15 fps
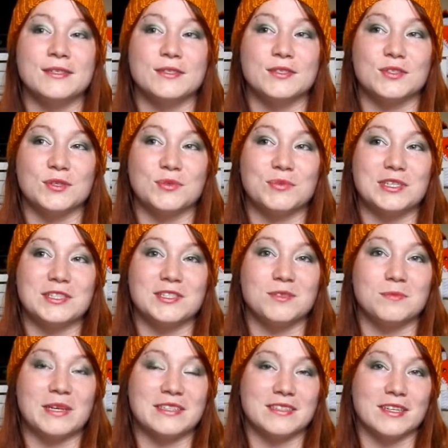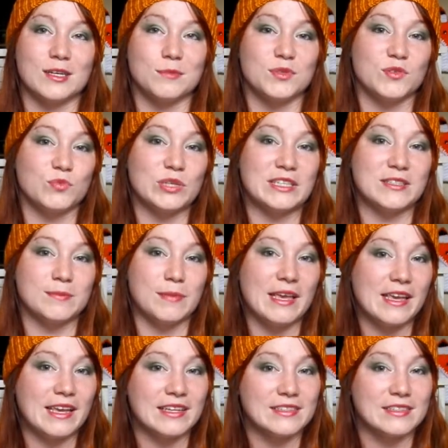So we spent a couple of weeks
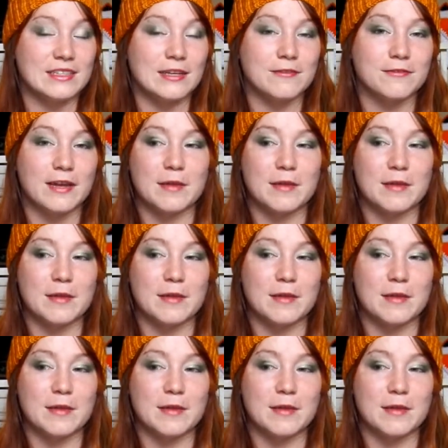making stuff.